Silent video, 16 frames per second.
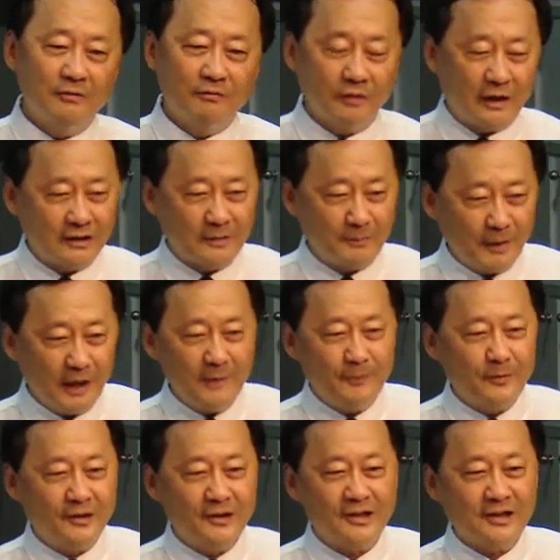write the
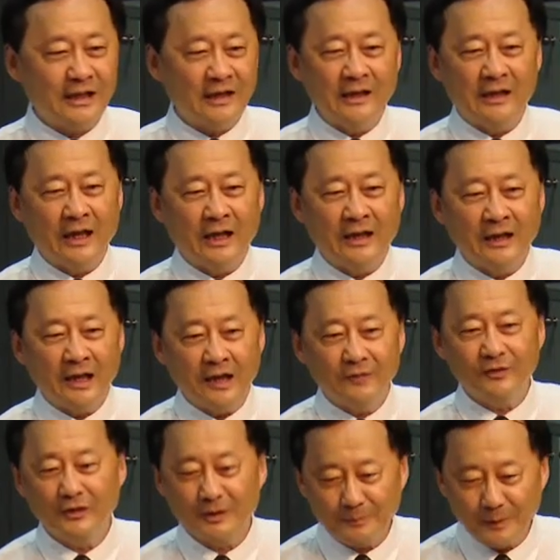papers, and
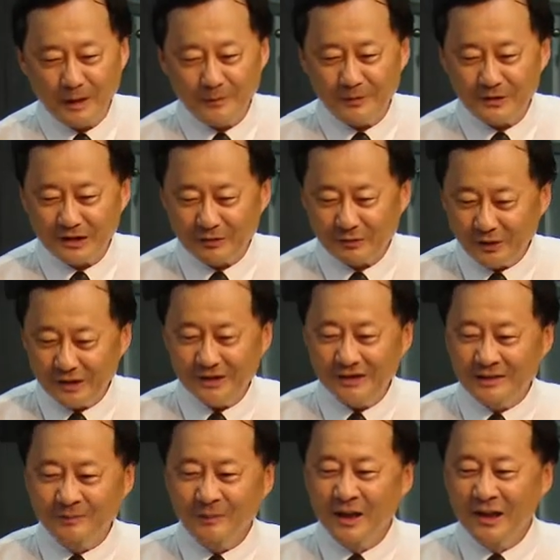after the papers are
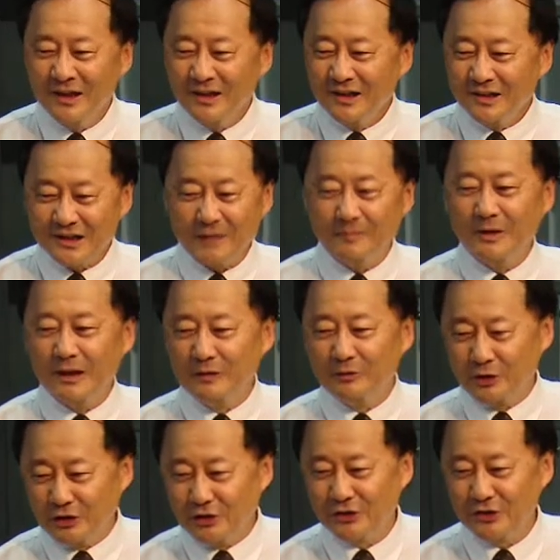written, somebody
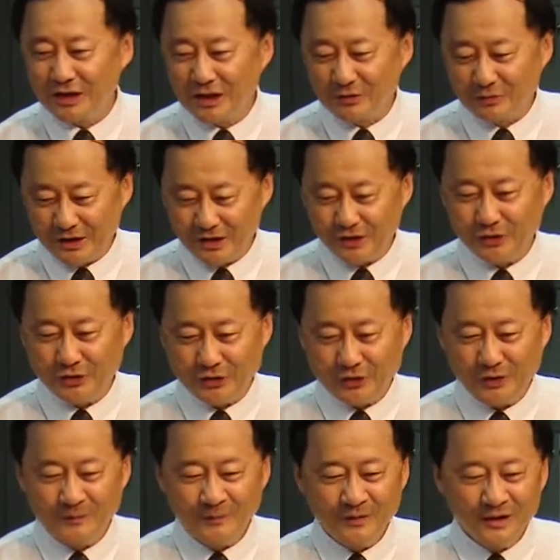would use our research.